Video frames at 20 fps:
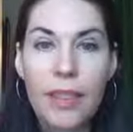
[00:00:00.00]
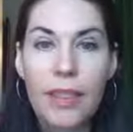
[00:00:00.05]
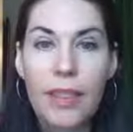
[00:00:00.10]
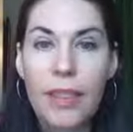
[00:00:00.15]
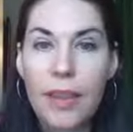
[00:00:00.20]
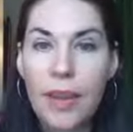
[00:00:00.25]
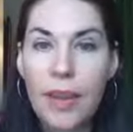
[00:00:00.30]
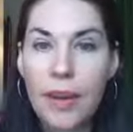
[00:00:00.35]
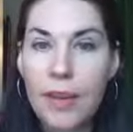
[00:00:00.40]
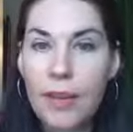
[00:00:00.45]

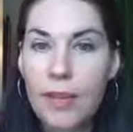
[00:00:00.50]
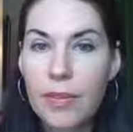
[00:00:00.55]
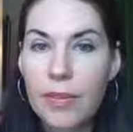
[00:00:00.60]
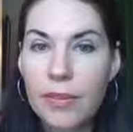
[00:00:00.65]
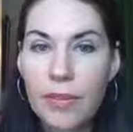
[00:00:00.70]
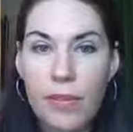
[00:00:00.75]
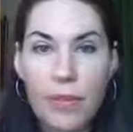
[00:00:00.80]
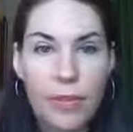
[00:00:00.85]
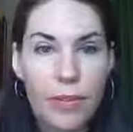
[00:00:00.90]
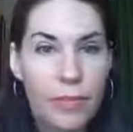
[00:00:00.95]

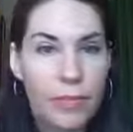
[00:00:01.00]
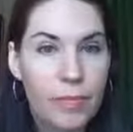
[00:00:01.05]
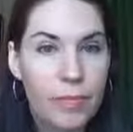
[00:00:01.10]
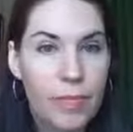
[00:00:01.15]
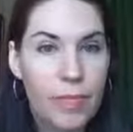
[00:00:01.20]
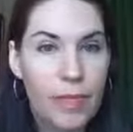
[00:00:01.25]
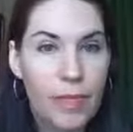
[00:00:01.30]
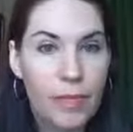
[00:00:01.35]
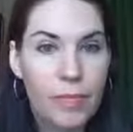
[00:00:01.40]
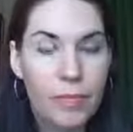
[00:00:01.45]

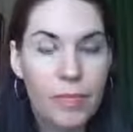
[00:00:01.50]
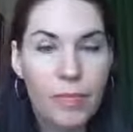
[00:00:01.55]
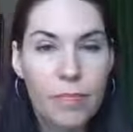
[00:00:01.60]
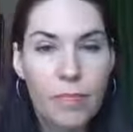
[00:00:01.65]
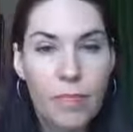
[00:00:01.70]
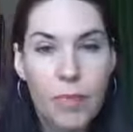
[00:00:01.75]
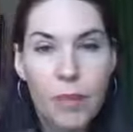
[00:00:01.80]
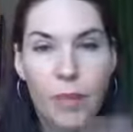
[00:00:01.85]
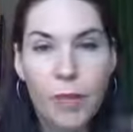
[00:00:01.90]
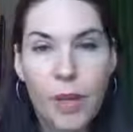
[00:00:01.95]
They
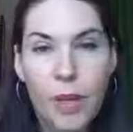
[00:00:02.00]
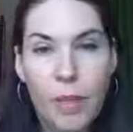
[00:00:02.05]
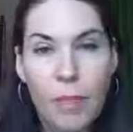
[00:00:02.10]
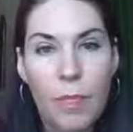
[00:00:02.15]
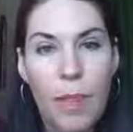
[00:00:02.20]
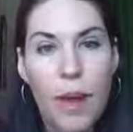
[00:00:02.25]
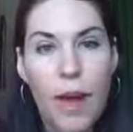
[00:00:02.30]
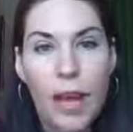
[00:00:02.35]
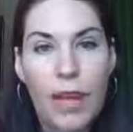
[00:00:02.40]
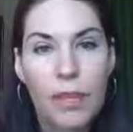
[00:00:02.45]

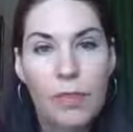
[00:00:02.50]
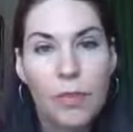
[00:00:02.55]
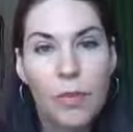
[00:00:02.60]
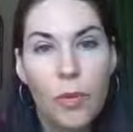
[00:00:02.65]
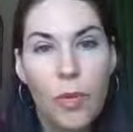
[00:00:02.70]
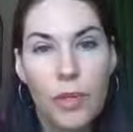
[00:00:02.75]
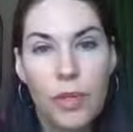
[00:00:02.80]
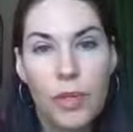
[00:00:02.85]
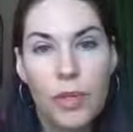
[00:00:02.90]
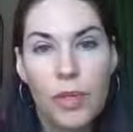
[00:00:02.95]
combined
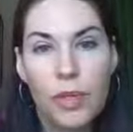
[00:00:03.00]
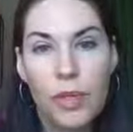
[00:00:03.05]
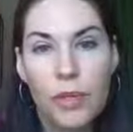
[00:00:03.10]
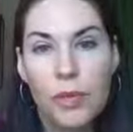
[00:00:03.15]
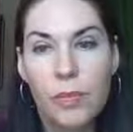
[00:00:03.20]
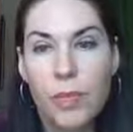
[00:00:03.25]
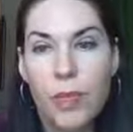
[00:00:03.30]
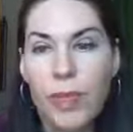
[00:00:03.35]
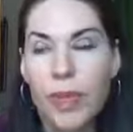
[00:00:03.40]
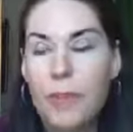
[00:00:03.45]
forces
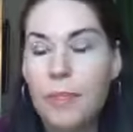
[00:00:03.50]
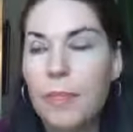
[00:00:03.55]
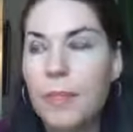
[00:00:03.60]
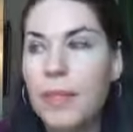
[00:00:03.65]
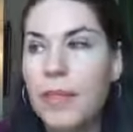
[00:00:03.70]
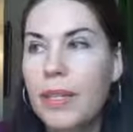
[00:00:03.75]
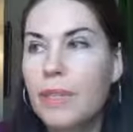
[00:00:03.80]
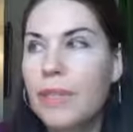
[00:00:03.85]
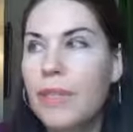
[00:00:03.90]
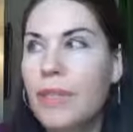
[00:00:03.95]
with, I
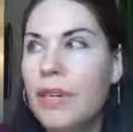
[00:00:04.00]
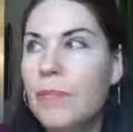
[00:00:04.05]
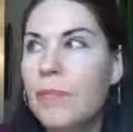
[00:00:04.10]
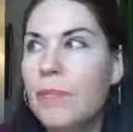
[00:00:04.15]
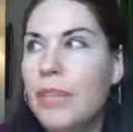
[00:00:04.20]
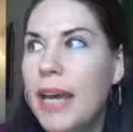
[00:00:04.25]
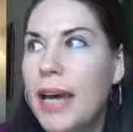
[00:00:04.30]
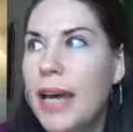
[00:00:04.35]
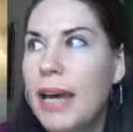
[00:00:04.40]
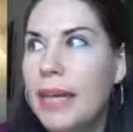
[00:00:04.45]
believe the name is
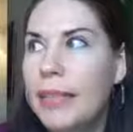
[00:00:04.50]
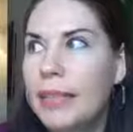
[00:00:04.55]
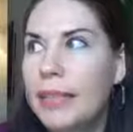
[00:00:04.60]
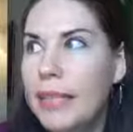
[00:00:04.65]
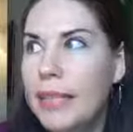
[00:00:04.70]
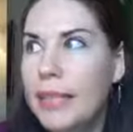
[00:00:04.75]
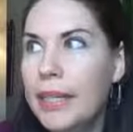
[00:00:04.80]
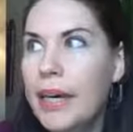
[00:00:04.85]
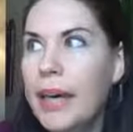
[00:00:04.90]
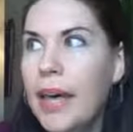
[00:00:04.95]

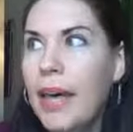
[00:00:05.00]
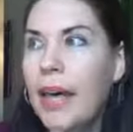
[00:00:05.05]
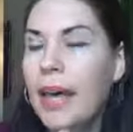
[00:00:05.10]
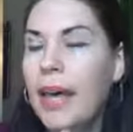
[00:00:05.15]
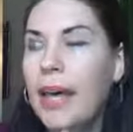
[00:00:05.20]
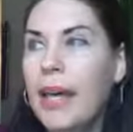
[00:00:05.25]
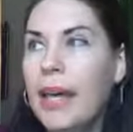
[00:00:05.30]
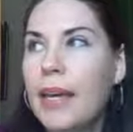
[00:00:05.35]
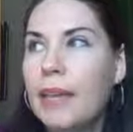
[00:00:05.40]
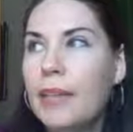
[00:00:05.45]
Hadley,
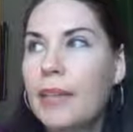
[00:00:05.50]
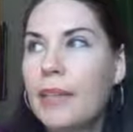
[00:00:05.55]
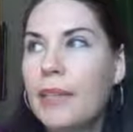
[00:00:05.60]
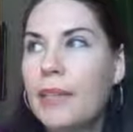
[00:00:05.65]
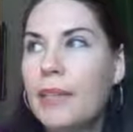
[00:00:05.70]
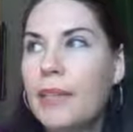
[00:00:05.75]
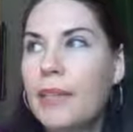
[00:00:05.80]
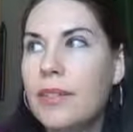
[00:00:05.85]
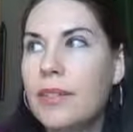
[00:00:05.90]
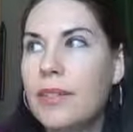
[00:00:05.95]
and
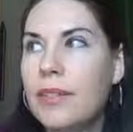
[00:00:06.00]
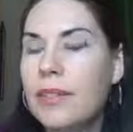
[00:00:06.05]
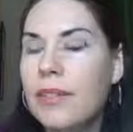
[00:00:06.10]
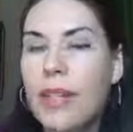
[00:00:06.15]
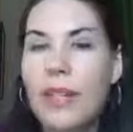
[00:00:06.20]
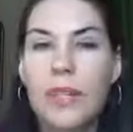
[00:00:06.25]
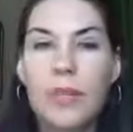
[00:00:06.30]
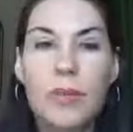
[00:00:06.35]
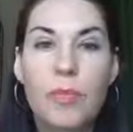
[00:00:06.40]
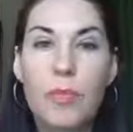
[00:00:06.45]

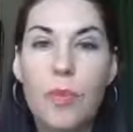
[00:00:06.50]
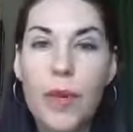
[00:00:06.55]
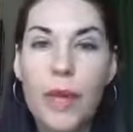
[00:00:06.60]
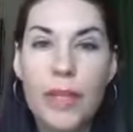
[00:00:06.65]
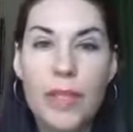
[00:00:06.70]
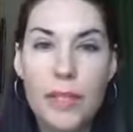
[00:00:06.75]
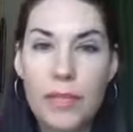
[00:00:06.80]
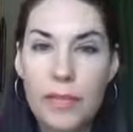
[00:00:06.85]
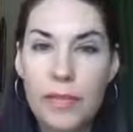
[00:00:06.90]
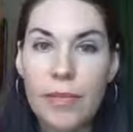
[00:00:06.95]
it's
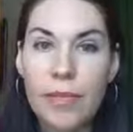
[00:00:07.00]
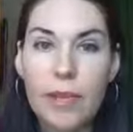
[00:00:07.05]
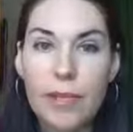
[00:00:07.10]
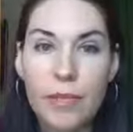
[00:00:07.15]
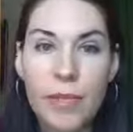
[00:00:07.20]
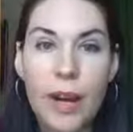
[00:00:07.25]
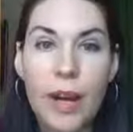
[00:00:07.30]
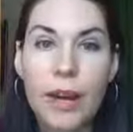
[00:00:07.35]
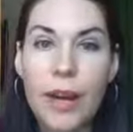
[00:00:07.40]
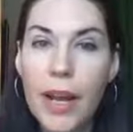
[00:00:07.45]
impressive. It's
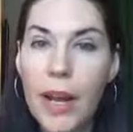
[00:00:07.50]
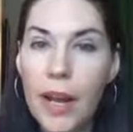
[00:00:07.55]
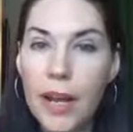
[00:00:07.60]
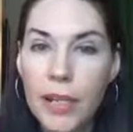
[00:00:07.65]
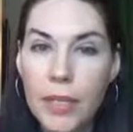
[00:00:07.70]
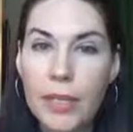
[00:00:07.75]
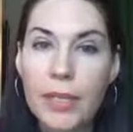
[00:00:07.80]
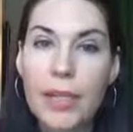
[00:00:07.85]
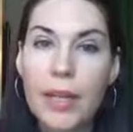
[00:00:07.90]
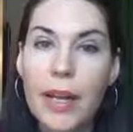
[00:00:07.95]
very high
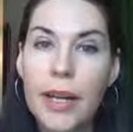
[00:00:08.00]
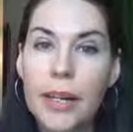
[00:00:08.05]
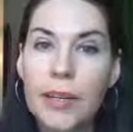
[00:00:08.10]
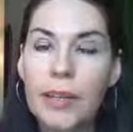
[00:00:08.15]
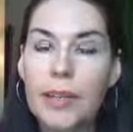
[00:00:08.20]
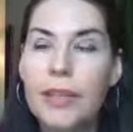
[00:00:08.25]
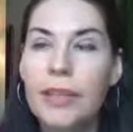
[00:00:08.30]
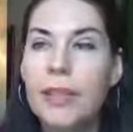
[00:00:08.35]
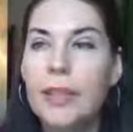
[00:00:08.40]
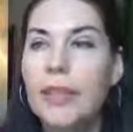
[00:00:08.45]

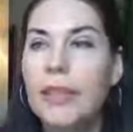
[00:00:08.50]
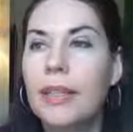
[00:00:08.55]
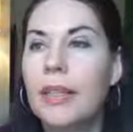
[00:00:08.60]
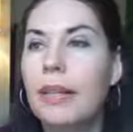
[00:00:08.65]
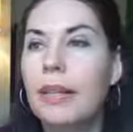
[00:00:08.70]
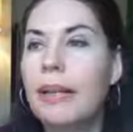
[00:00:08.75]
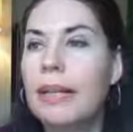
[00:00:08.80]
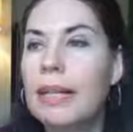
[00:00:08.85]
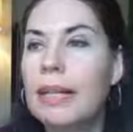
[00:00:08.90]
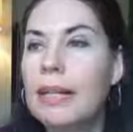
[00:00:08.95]
style.
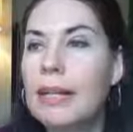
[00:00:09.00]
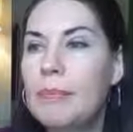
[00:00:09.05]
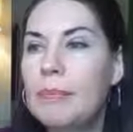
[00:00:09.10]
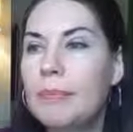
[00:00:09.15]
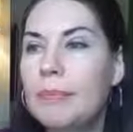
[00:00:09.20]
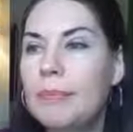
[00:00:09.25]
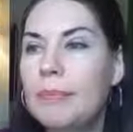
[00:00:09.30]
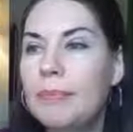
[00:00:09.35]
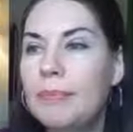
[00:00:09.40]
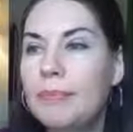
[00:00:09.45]

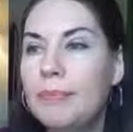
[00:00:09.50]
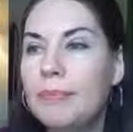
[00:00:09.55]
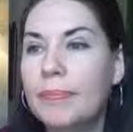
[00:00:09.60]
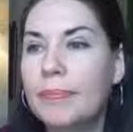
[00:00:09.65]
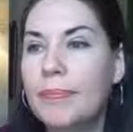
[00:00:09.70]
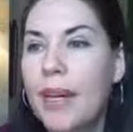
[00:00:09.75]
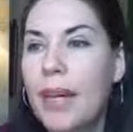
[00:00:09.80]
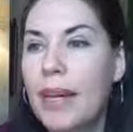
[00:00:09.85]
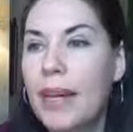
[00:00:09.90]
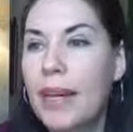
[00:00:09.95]
And
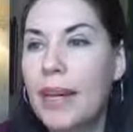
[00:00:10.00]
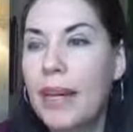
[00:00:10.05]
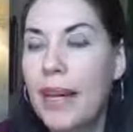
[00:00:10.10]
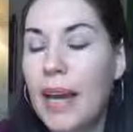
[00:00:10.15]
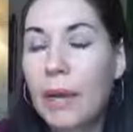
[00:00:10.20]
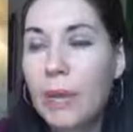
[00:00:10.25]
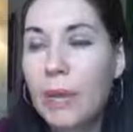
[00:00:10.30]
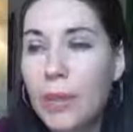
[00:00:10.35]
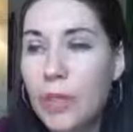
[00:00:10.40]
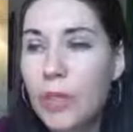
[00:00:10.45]

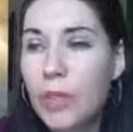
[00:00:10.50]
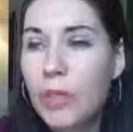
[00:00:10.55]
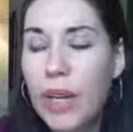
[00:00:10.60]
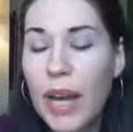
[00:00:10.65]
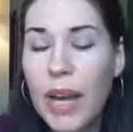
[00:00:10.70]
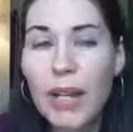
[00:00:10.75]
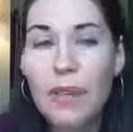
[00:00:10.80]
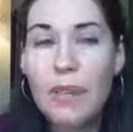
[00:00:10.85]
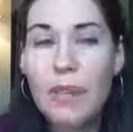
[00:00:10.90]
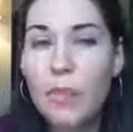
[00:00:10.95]
I was just
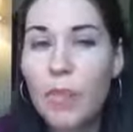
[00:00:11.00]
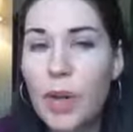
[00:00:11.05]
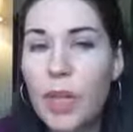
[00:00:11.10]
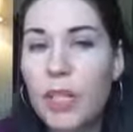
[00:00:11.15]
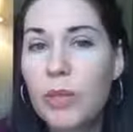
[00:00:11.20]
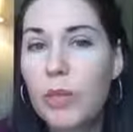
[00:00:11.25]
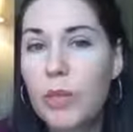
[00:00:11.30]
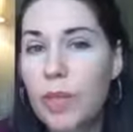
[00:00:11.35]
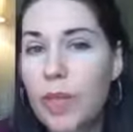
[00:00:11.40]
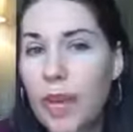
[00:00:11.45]
kind of
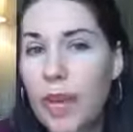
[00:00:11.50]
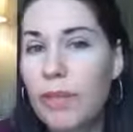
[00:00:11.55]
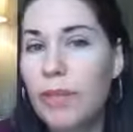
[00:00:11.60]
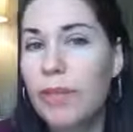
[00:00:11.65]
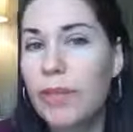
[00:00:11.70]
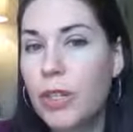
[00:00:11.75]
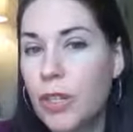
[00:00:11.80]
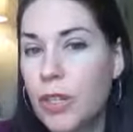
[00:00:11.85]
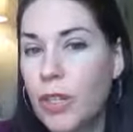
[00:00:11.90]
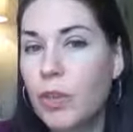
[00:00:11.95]
impressed with every
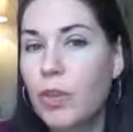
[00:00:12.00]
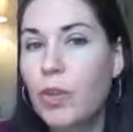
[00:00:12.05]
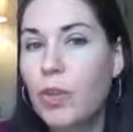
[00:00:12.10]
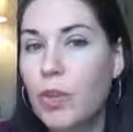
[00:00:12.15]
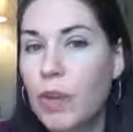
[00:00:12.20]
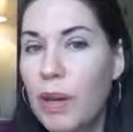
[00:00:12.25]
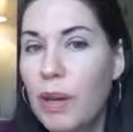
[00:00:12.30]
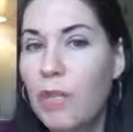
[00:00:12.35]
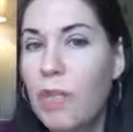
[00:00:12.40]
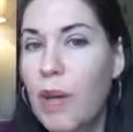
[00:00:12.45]
showroom
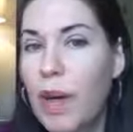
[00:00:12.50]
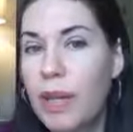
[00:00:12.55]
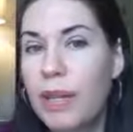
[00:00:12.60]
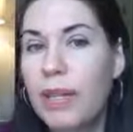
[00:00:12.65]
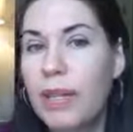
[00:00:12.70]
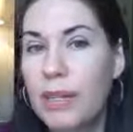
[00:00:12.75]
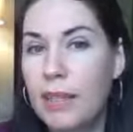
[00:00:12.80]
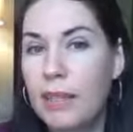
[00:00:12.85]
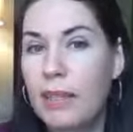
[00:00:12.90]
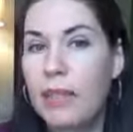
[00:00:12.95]
I went
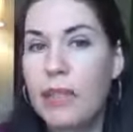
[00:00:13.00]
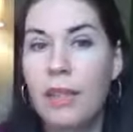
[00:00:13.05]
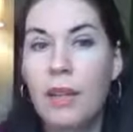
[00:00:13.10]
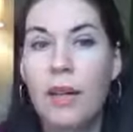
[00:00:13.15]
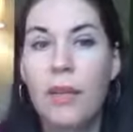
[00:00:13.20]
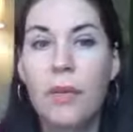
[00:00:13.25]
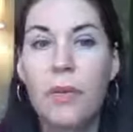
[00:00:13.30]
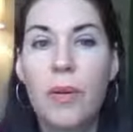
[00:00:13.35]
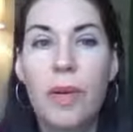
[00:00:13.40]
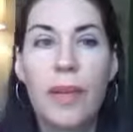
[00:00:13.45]
in.
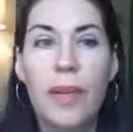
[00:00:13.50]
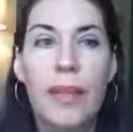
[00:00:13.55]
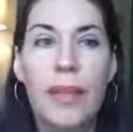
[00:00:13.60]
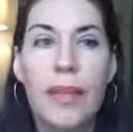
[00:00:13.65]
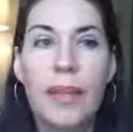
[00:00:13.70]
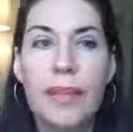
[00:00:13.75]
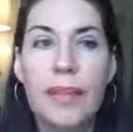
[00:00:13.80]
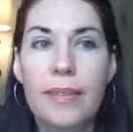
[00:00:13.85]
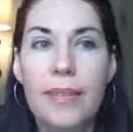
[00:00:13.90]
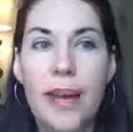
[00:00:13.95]
So
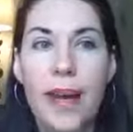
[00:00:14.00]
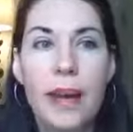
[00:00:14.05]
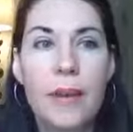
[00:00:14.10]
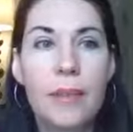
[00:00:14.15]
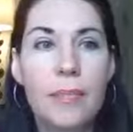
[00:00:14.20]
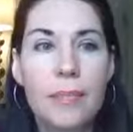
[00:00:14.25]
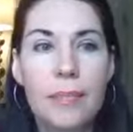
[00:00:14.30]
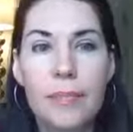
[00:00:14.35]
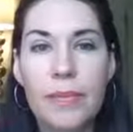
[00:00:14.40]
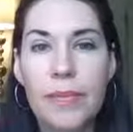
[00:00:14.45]
that
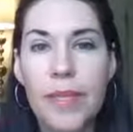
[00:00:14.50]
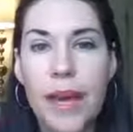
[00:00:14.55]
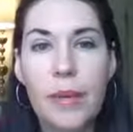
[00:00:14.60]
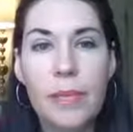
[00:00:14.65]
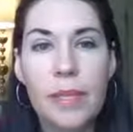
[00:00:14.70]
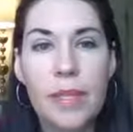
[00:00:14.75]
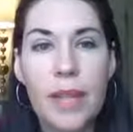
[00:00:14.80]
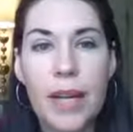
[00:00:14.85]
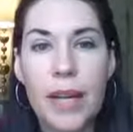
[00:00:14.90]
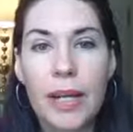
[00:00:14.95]

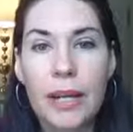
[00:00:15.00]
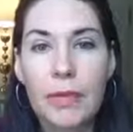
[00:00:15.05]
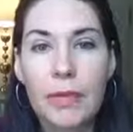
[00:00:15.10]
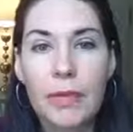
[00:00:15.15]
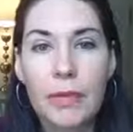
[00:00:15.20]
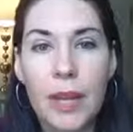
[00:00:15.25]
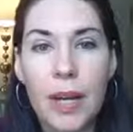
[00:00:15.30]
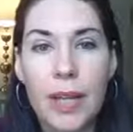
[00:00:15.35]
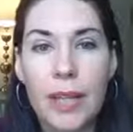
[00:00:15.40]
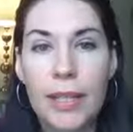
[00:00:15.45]
was kind of fun.